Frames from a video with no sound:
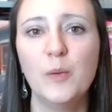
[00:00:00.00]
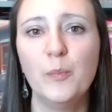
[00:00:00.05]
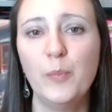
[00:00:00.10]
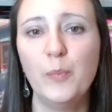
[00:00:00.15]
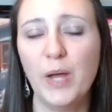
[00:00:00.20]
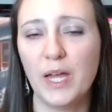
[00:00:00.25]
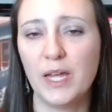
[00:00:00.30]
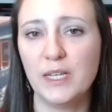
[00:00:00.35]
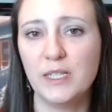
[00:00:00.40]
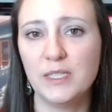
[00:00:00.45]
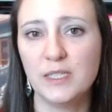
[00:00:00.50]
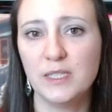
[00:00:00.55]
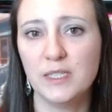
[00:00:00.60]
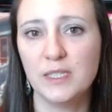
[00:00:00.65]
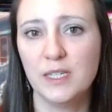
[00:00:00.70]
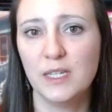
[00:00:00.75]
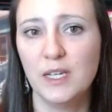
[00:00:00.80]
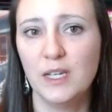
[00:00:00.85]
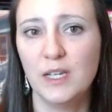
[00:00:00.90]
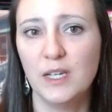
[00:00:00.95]
But
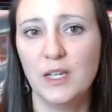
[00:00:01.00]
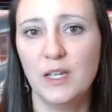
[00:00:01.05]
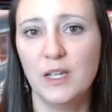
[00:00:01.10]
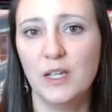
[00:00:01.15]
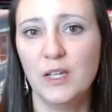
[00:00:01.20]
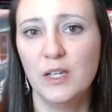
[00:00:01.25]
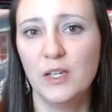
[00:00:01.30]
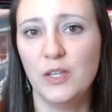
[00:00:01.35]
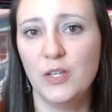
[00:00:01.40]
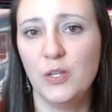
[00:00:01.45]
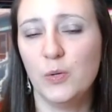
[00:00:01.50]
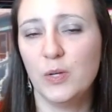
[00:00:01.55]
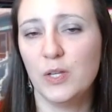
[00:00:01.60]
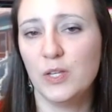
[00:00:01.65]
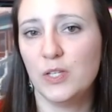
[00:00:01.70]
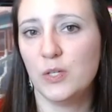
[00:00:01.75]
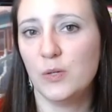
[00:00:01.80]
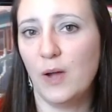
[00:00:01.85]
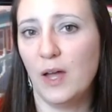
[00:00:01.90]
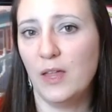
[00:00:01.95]
you can
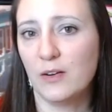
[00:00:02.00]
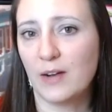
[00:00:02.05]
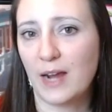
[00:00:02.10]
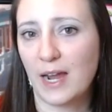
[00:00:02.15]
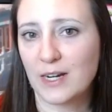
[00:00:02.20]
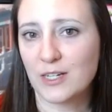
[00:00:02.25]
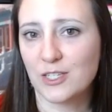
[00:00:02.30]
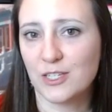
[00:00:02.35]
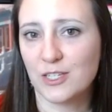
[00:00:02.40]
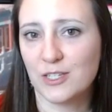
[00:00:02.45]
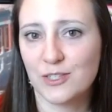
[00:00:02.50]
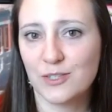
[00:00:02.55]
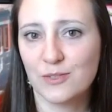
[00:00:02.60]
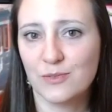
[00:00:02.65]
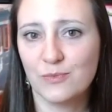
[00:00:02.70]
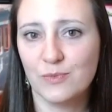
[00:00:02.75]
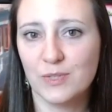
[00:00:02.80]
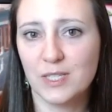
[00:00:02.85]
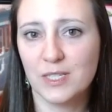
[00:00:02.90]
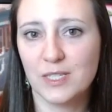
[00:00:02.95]
do other actions
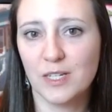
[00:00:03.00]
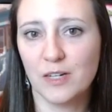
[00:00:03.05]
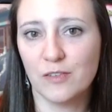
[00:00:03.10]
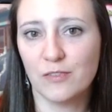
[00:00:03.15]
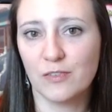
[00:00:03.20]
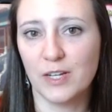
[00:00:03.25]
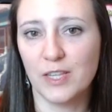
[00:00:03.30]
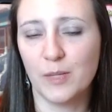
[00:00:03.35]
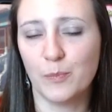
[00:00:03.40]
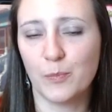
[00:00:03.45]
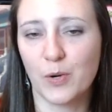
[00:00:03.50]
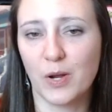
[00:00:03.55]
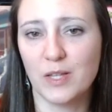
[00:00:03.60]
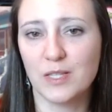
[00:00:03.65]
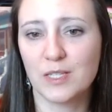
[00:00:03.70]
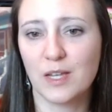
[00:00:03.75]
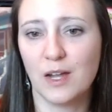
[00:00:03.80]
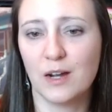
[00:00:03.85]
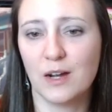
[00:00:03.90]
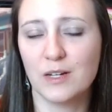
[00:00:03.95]
with the silver and the
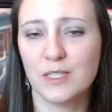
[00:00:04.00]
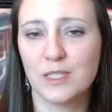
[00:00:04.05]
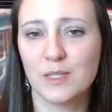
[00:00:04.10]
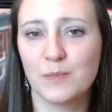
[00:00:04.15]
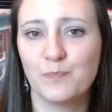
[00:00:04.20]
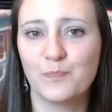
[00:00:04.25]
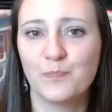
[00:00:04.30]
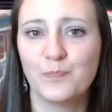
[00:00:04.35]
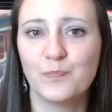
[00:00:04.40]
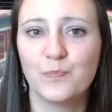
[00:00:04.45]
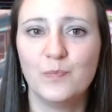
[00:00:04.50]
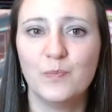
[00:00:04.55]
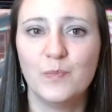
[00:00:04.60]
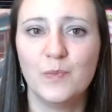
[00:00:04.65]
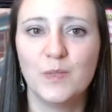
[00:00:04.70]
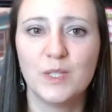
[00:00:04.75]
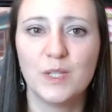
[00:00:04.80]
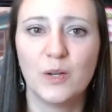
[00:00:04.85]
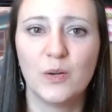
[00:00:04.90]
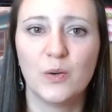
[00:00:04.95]
bronze cards.
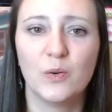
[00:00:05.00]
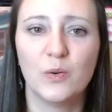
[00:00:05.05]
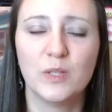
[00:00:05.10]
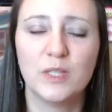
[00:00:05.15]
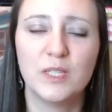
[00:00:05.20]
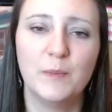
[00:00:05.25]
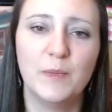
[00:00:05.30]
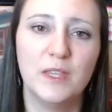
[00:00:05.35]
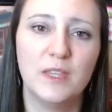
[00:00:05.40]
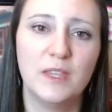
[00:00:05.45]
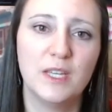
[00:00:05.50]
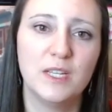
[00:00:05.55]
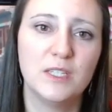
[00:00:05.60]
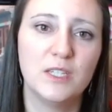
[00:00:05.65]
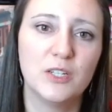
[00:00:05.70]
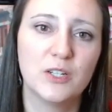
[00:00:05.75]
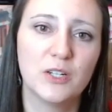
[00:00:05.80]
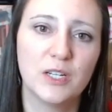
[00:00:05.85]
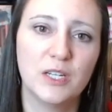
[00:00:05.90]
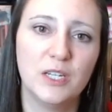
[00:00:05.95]
So some of the things
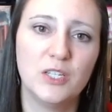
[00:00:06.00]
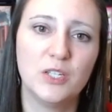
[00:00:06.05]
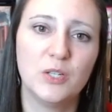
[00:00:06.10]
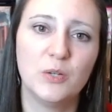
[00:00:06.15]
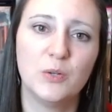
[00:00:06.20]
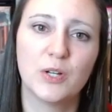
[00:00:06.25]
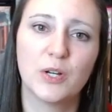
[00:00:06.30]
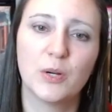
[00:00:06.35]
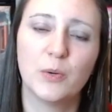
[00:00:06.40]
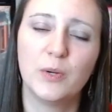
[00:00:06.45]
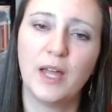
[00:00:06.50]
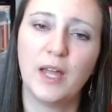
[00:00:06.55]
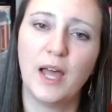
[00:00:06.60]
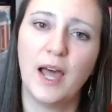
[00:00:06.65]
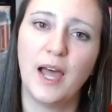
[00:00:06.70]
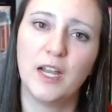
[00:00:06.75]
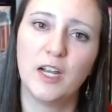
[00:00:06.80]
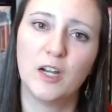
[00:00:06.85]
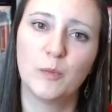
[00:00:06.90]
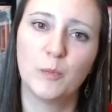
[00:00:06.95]
that you're going to do, you're going to
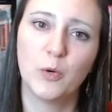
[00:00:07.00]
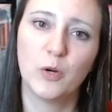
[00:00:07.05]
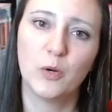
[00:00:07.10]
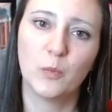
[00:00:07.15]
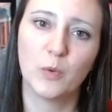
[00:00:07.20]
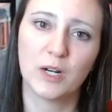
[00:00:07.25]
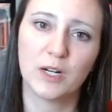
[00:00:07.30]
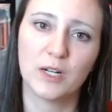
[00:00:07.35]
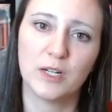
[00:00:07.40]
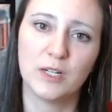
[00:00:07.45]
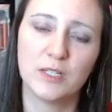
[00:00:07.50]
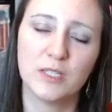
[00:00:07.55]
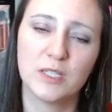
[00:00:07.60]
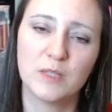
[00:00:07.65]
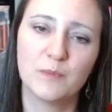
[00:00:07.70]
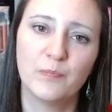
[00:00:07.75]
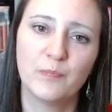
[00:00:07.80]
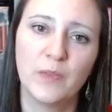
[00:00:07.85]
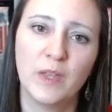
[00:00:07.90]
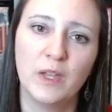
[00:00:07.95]
hire more workers.
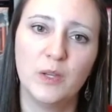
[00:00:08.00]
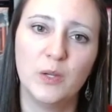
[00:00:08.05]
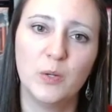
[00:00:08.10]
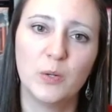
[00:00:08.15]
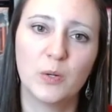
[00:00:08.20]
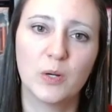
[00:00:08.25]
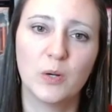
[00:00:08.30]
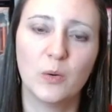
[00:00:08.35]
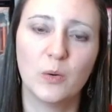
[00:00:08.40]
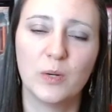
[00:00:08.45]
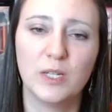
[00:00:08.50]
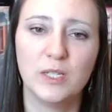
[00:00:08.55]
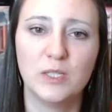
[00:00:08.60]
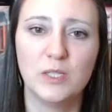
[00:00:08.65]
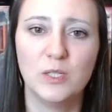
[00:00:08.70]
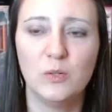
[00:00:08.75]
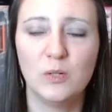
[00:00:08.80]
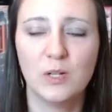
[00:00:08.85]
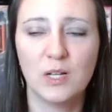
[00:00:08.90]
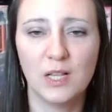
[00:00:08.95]
You're going
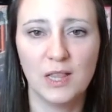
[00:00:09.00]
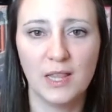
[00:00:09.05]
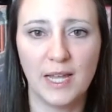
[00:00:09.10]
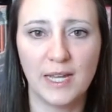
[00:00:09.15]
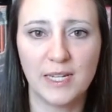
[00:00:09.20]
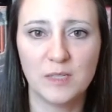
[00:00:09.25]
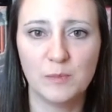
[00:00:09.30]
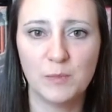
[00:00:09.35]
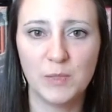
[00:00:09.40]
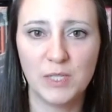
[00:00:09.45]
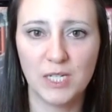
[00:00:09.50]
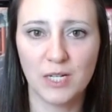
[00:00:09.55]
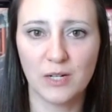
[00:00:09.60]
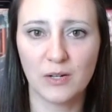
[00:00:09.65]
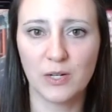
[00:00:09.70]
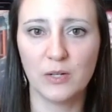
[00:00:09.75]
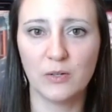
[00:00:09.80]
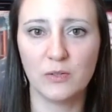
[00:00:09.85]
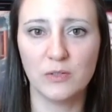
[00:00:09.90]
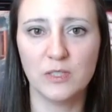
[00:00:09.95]
to collect
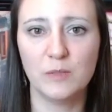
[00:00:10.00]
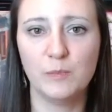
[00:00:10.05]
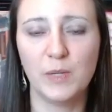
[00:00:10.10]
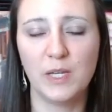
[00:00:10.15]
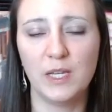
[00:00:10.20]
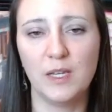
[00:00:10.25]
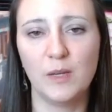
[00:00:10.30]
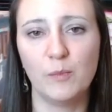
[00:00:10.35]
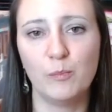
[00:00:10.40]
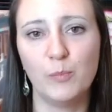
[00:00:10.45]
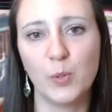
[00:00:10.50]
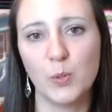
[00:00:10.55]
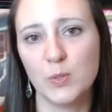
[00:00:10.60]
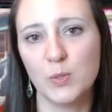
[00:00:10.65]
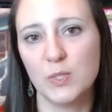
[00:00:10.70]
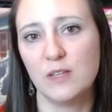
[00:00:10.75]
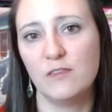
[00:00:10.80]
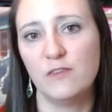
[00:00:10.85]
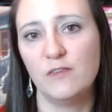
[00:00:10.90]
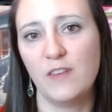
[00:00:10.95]
materials, being
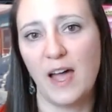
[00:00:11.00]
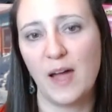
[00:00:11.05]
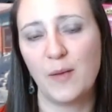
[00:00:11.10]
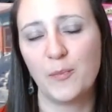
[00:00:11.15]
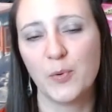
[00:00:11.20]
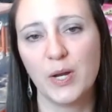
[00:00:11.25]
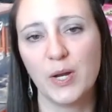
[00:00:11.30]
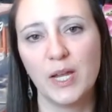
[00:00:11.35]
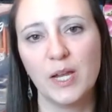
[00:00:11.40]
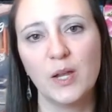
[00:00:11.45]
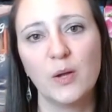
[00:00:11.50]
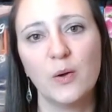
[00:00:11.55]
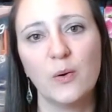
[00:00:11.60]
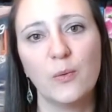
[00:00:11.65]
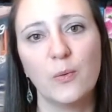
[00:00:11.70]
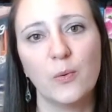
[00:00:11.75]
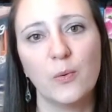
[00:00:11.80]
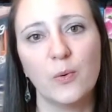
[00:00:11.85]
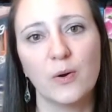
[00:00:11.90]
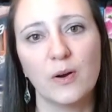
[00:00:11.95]
bolts of fabric
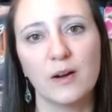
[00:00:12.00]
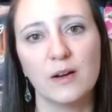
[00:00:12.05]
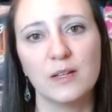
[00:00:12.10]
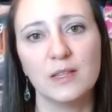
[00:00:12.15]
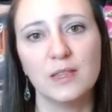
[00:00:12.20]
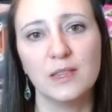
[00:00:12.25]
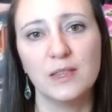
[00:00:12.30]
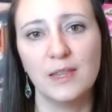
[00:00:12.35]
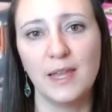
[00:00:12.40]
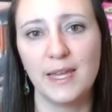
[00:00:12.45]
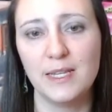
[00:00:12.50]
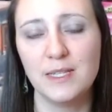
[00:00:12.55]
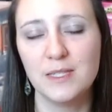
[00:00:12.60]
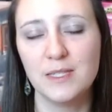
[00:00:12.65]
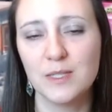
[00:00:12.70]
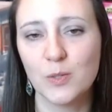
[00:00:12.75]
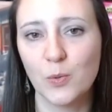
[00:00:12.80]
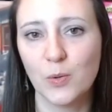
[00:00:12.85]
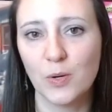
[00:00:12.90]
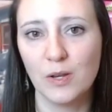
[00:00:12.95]
or
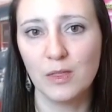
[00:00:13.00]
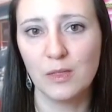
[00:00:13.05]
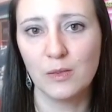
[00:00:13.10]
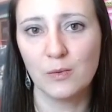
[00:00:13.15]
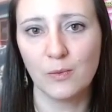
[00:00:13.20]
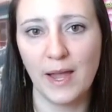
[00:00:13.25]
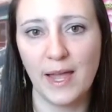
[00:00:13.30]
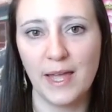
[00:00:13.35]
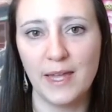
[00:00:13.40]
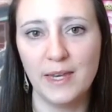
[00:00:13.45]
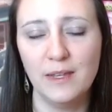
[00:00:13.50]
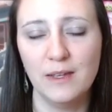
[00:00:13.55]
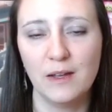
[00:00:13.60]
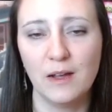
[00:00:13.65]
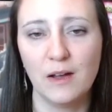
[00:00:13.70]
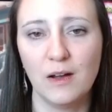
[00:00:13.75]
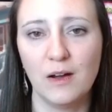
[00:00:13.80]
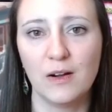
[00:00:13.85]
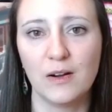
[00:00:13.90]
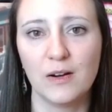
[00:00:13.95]
lace or thread
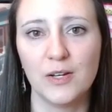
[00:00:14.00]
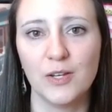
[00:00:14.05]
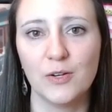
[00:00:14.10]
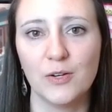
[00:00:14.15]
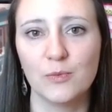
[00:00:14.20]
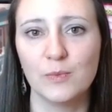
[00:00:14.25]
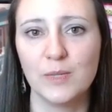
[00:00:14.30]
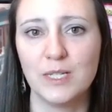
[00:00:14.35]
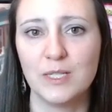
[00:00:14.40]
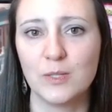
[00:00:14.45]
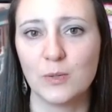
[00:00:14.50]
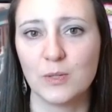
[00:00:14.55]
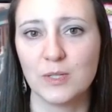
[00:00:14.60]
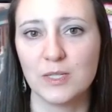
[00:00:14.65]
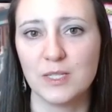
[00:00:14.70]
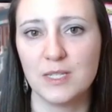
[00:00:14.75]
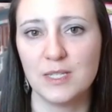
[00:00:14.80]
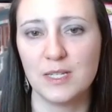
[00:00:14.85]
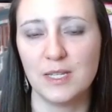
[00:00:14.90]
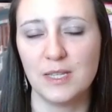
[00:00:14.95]
are your
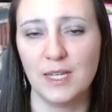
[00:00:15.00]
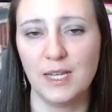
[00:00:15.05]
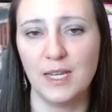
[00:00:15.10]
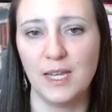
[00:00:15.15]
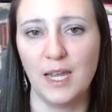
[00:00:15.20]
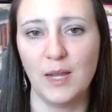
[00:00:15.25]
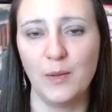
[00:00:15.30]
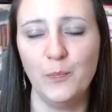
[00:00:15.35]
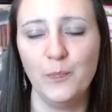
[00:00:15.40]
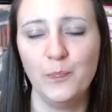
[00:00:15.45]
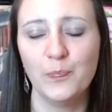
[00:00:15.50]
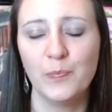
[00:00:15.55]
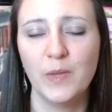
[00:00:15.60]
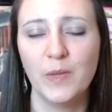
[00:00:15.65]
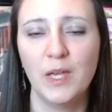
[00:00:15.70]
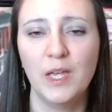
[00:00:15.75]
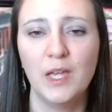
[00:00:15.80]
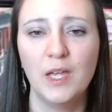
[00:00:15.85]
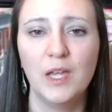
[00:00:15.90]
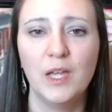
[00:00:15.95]
resources in the game.
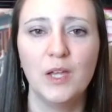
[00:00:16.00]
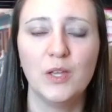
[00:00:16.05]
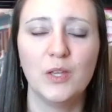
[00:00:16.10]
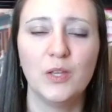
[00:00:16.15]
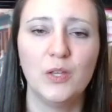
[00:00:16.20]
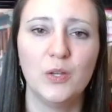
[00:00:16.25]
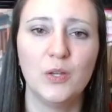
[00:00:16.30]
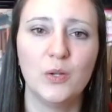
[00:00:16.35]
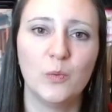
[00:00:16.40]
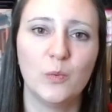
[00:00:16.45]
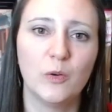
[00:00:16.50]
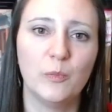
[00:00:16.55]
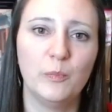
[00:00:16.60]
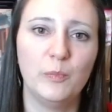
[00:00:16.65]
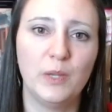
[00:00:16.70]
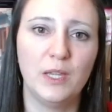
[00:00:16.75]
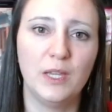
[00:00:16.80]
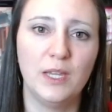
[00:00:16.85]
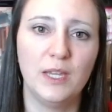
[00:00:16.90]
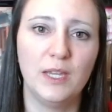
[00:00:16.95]
You will
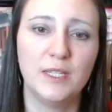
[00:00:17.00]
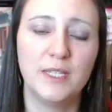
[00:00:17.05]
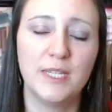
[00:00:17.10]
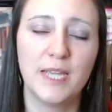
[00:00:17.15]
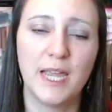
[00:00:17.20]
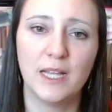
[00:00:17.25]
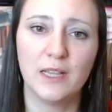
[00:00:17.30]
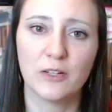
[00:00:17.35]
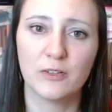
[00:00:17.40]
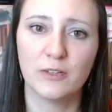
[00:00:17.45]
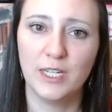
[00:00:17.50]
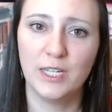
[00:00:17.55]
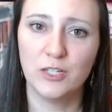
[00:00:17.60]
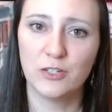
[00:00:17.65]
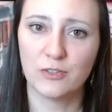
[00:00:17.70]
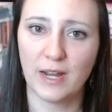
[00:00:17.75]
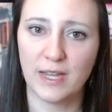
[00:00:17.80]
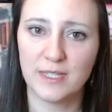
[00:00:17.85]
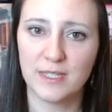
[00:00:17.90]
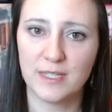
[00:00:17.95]
be tailoring
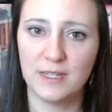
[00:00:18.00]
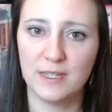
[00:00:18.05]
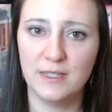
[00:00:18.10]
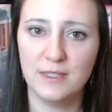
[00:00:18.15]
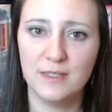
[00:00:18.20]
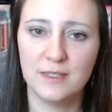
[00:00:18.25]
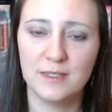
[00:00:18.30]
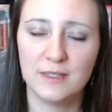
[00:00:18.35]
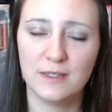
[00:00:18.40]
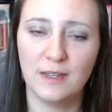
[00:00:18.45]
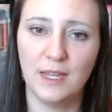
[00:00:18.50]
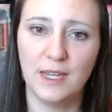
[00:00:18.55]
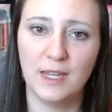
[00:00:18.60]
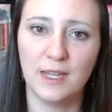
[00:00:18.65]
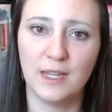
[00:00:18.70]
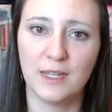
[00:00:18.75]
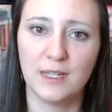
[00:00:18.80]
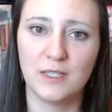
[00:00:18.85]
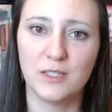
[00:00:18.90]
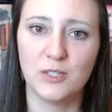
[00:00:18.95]
dresses,
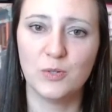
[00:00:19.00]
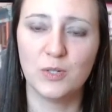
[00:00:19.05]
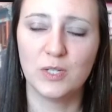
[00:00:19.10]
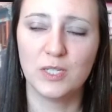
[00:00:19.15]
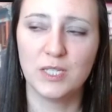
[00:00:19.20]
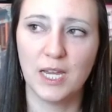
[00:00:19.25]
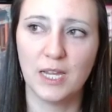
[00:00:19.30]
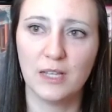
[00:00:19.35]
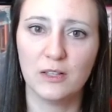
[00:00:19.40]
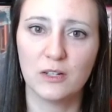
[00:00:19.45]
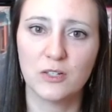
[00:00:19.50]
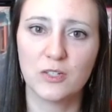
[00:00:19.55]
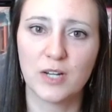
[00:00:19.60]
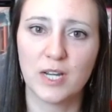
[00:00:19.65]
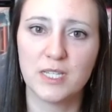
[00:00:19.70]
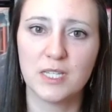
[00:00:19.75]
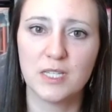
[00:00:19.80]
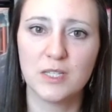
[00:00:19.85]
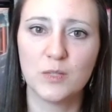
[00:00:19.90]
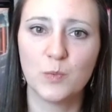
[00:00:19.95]
and you can tailor
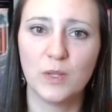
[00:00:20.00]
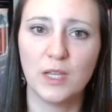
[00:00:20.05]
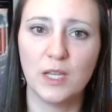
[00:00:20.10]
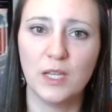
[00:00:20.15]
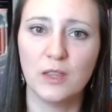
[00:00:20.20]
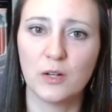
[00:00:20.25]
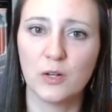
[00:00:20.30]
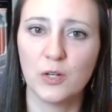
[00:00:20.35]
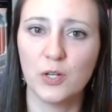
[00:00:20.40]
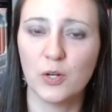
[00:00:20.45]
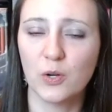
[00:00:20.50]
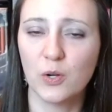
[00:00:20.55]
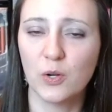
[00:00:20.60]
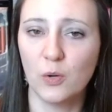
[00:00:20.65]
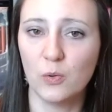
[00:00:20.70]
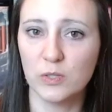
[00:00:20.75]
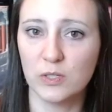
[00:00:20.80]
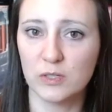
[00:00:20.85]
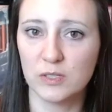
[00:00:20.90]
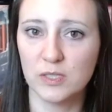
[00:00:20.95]
dresses with either your
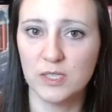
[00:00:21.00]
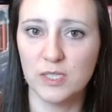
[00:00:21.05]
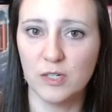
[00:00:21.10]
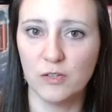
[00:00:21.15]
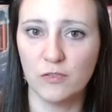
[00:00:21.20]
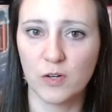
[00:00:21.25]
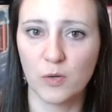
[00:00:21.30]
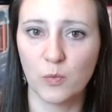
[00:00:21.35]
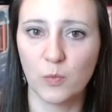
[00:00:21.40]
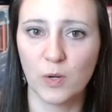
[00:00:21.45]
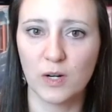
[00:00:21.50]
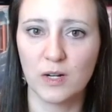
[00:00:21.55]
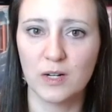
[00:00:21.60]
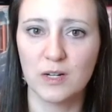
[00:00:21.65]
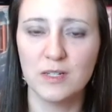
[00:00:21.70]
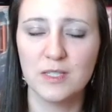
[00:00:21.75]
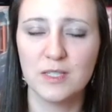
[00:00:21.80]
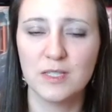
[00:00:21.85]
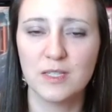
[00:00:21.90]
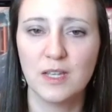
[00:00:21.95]
gold or silver
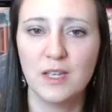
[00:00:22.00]
workers.